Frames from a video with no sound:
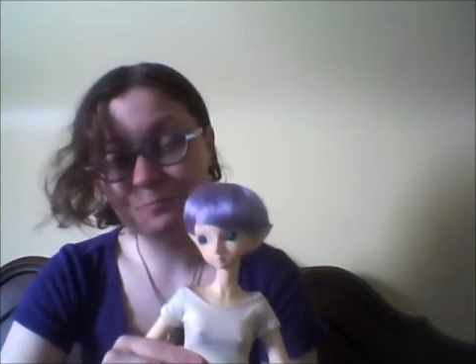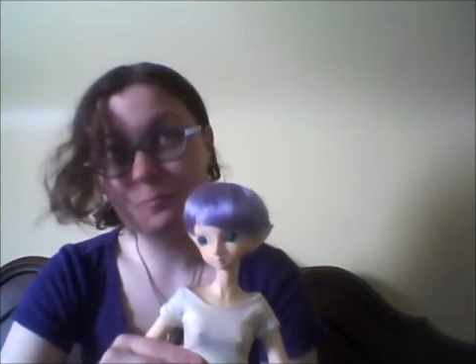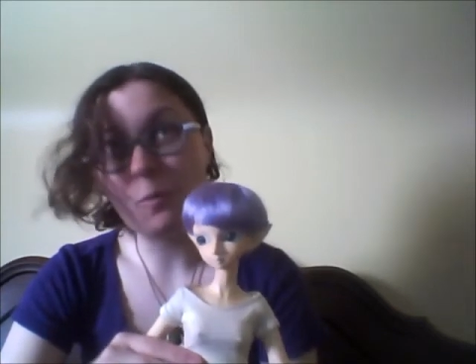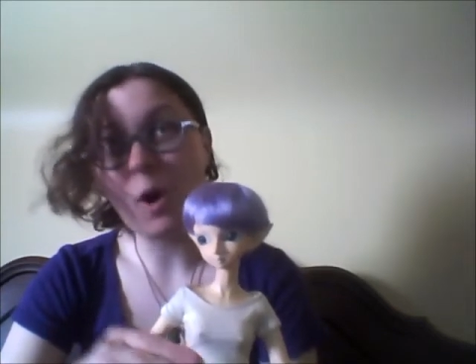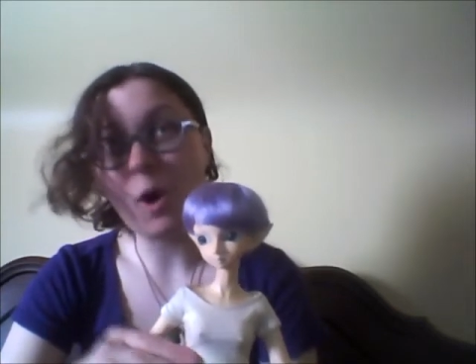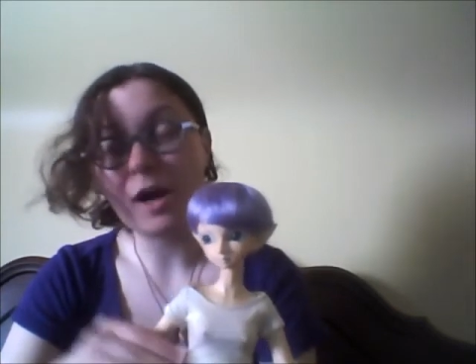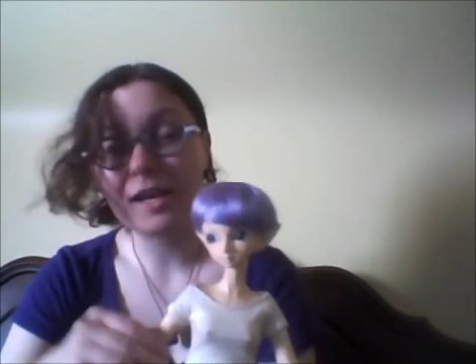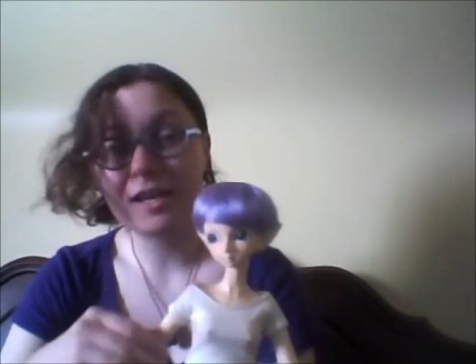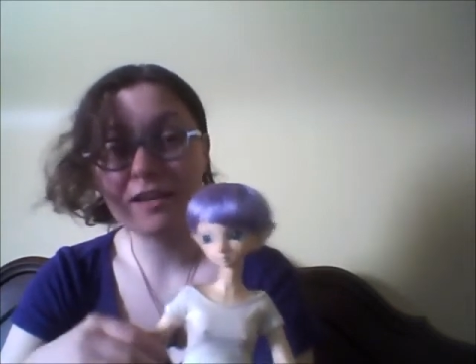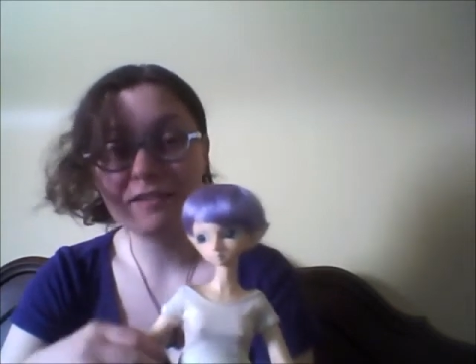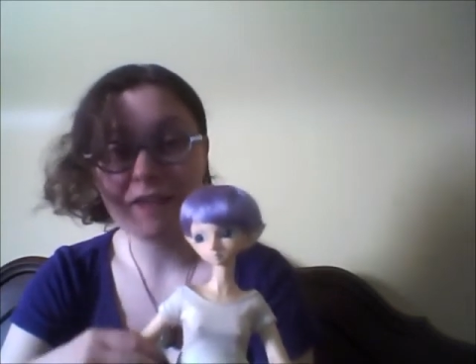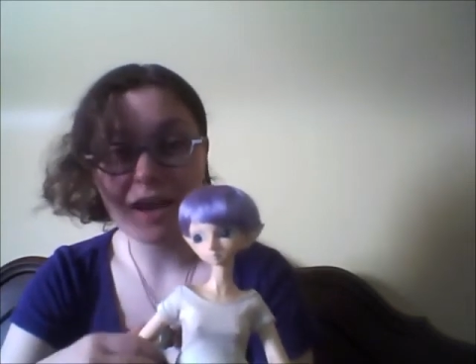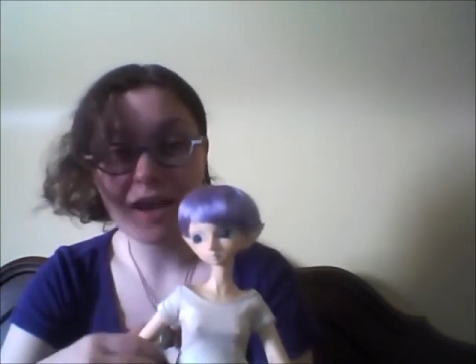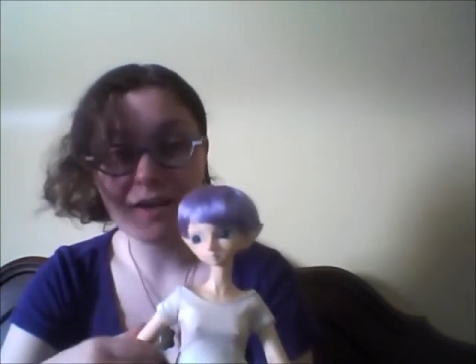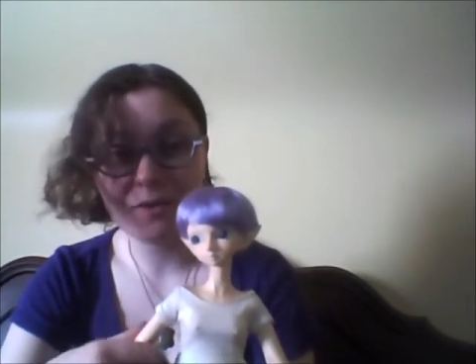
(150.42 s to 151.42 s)
walking
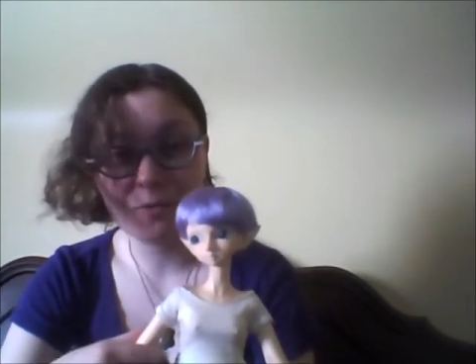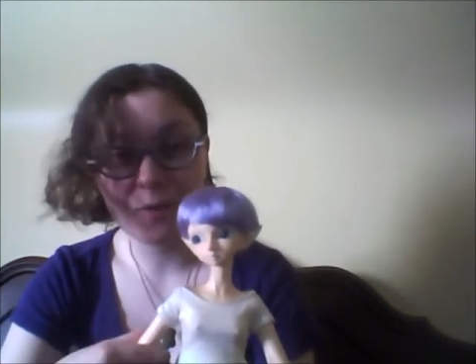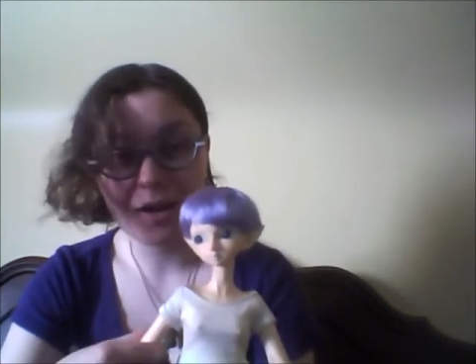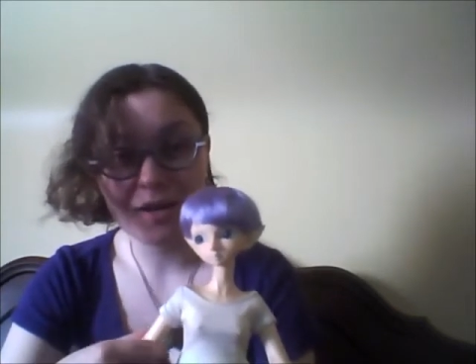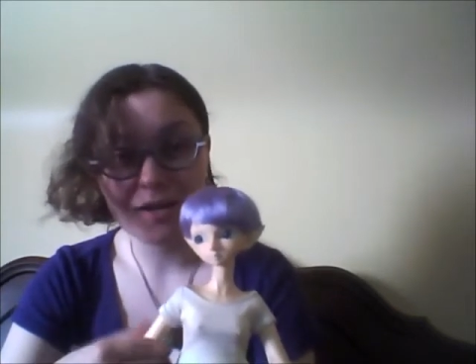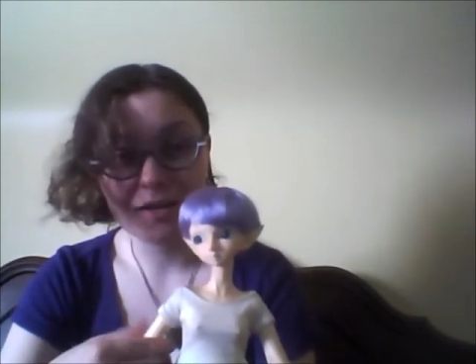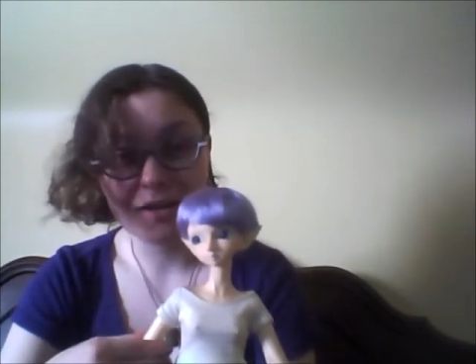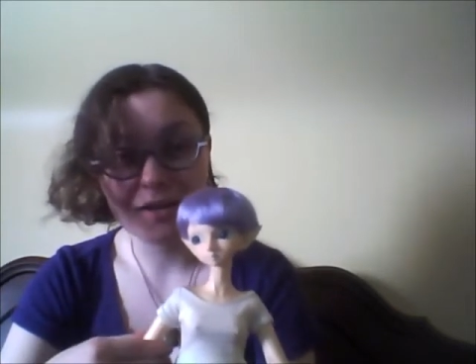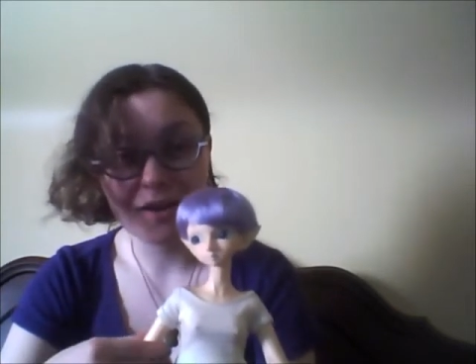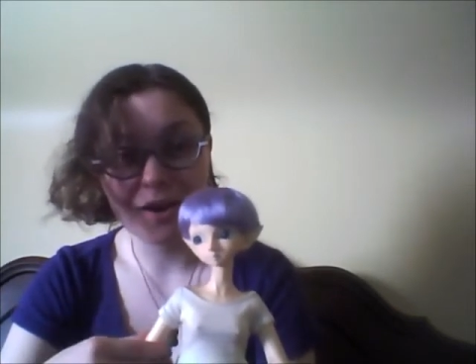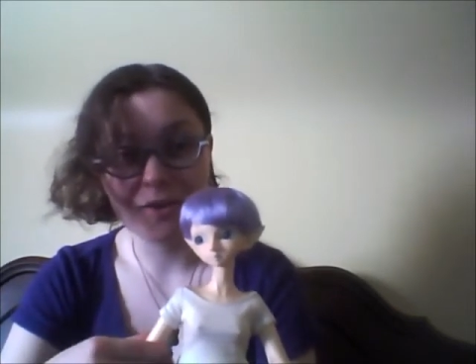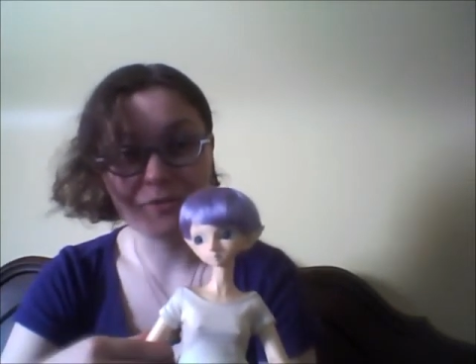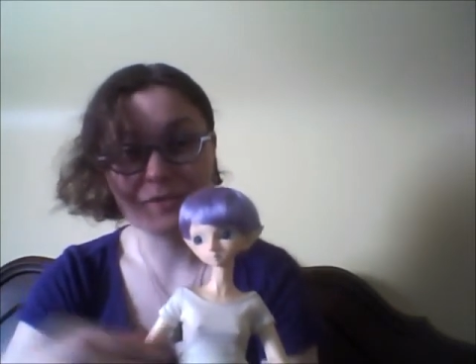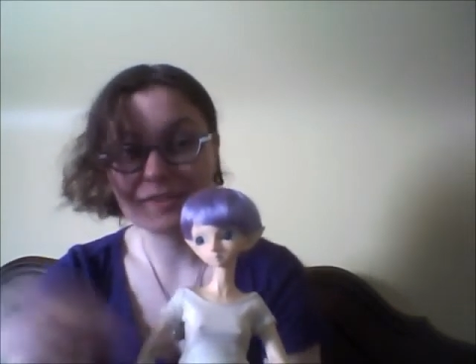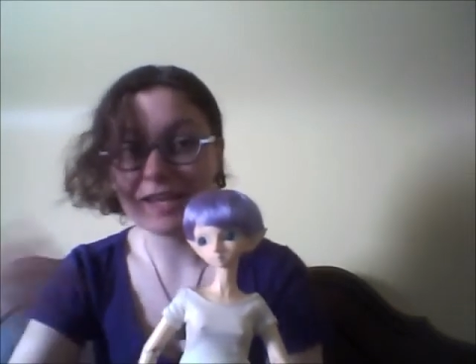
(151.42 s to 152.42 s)
around wearing
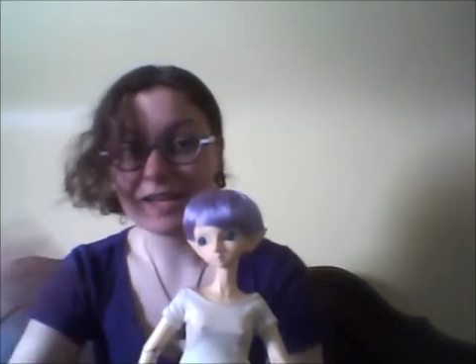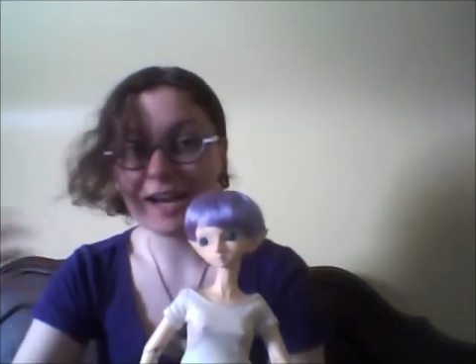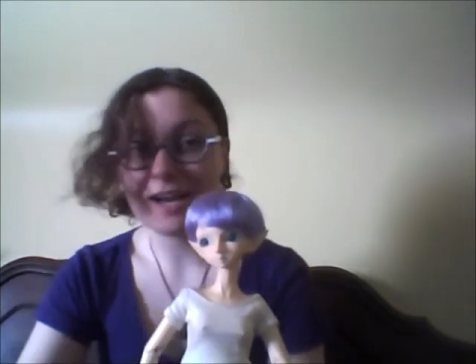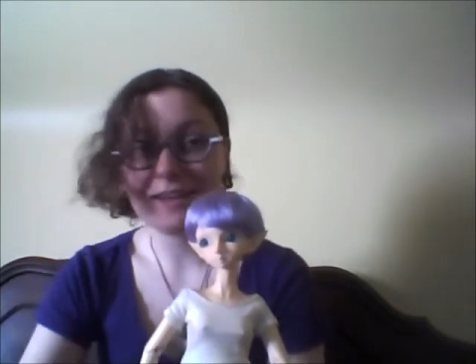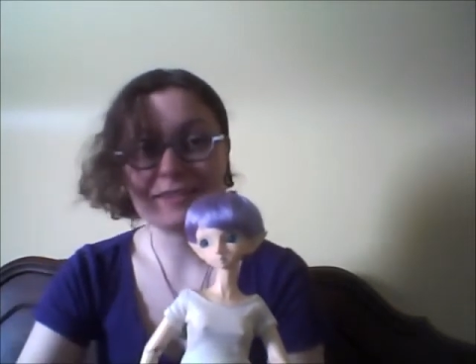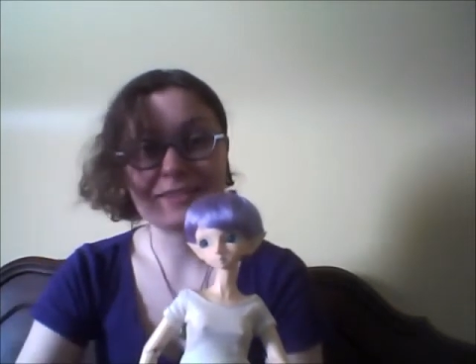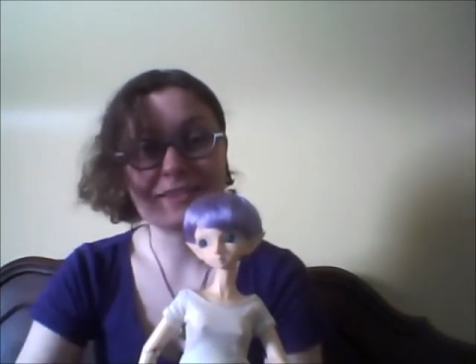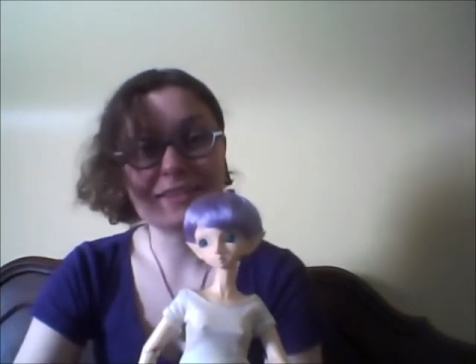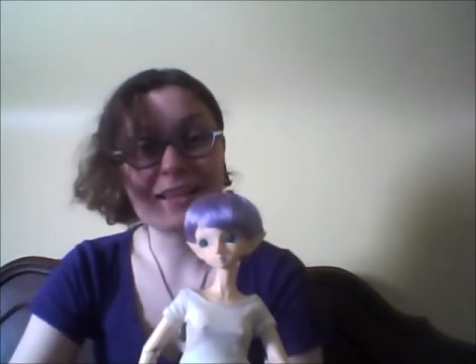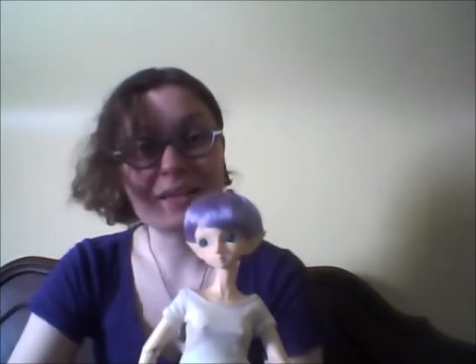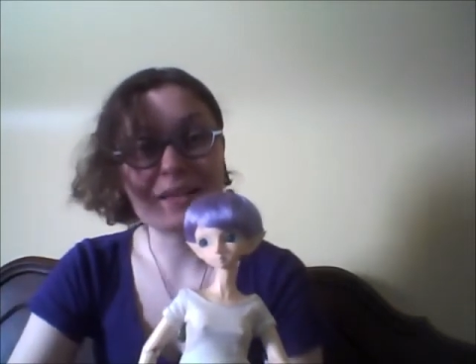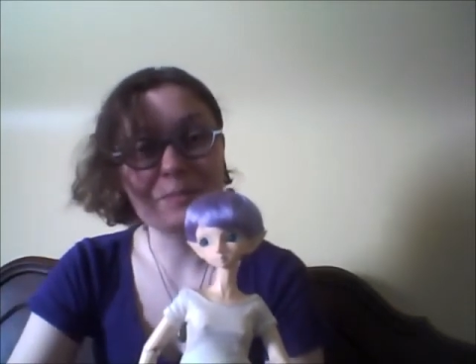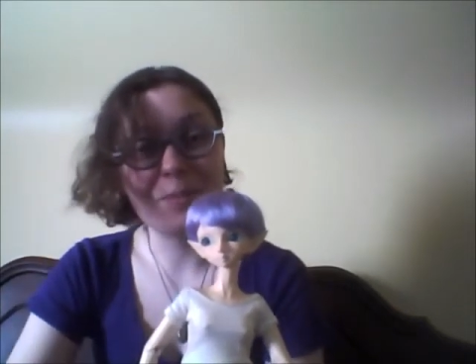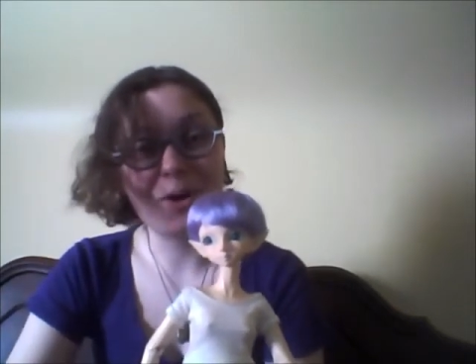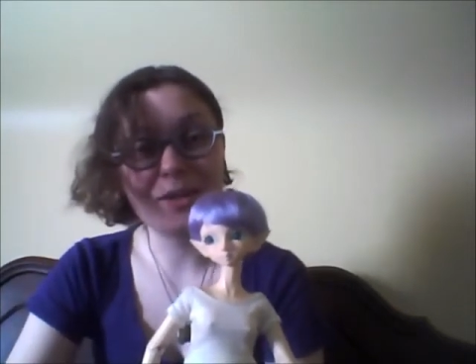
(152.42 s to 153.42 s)
oversized,
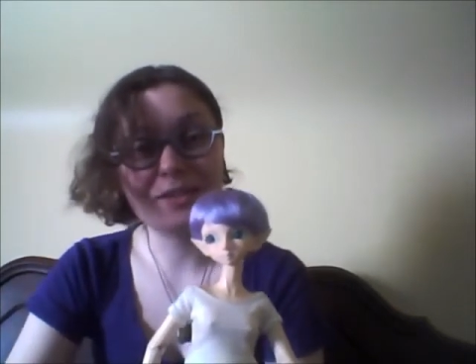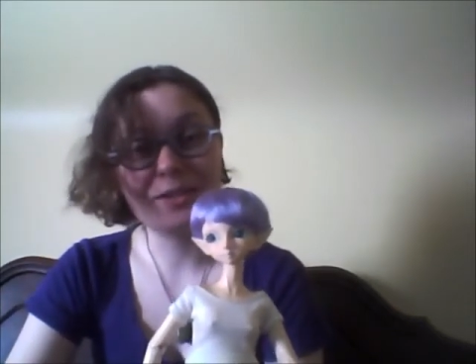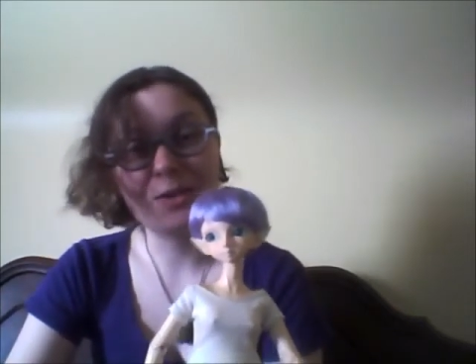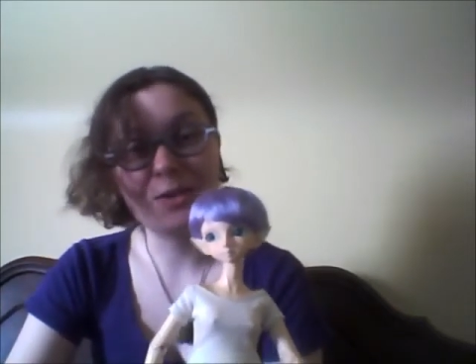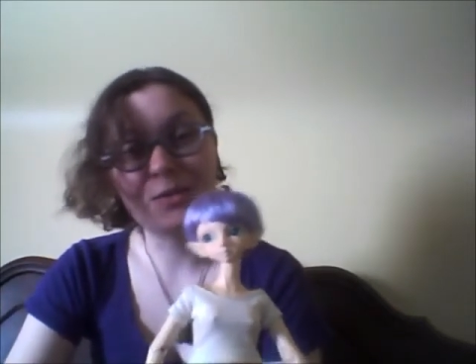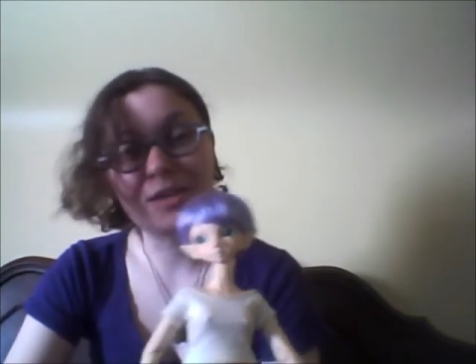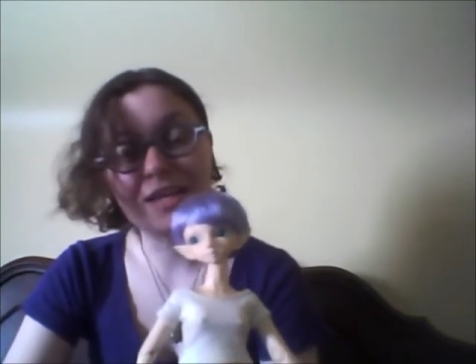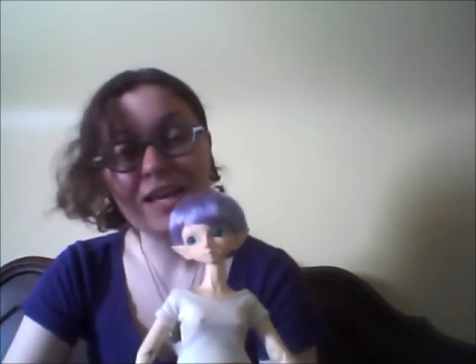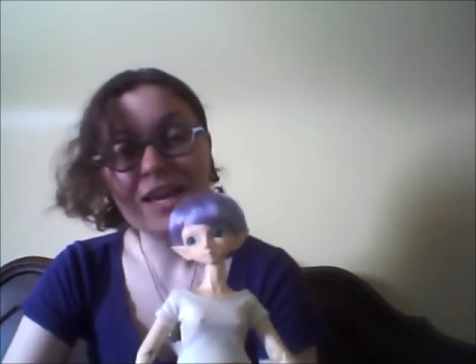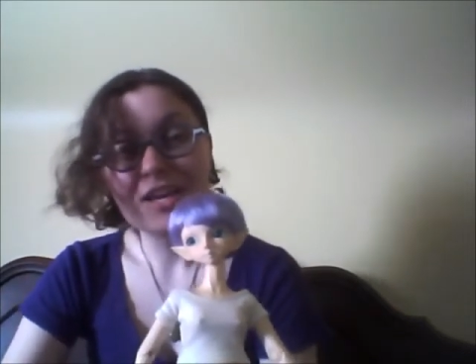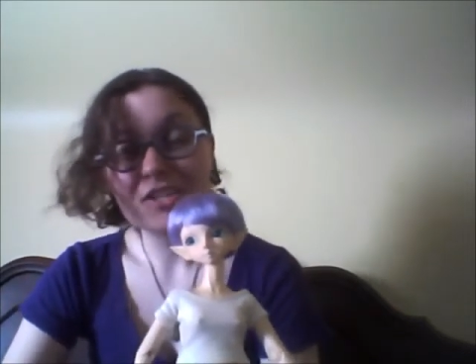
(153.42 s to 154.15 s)
like, mod clothing.